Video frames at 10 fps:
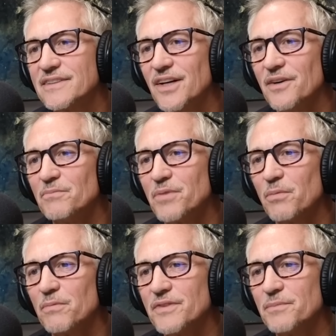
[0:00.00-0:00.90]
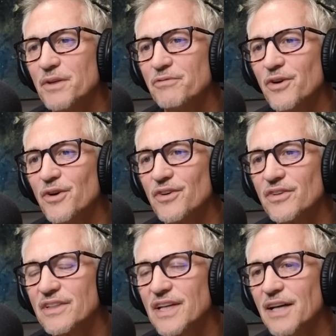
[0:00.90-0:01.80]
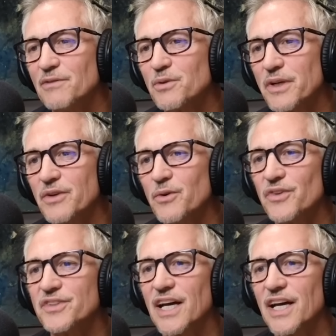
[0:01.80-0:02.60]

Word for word: cut prop before? Oh, yeah.